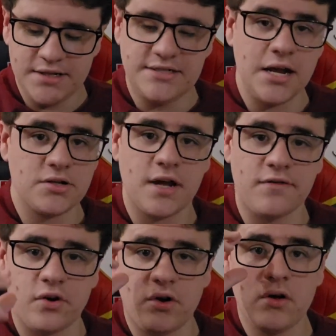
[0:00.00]

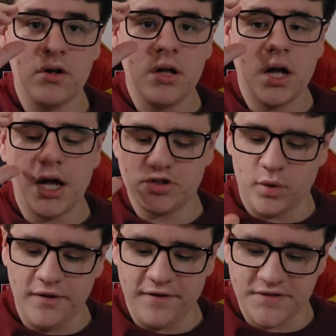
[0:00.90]
Daredevil
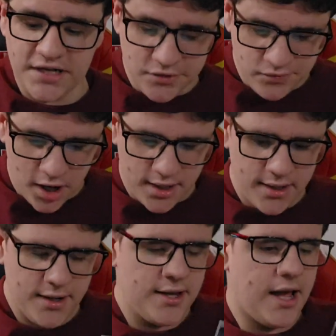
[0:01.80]
2015 run.
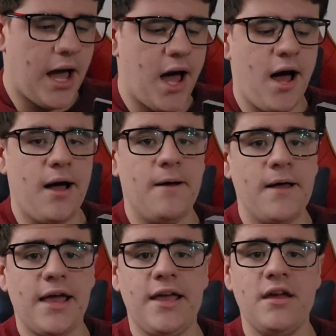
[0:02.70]

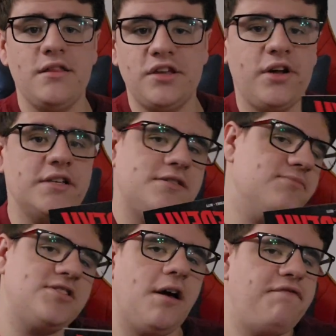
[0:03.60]
There is some
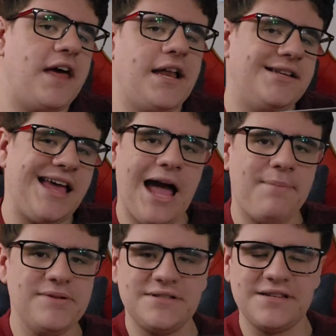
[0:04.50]
stuff that
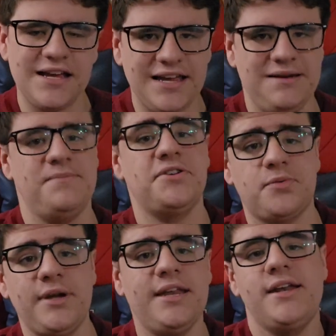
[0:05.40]
happens in
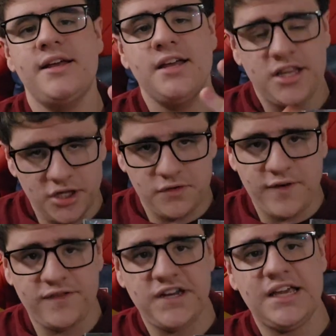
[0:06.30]
between those
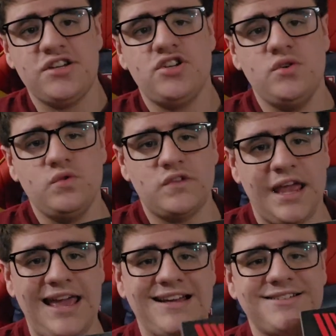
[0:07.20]
15 issues
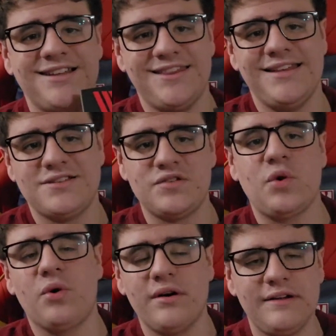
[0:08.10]
and this
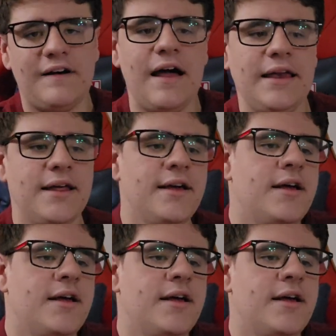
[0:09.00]
storyline,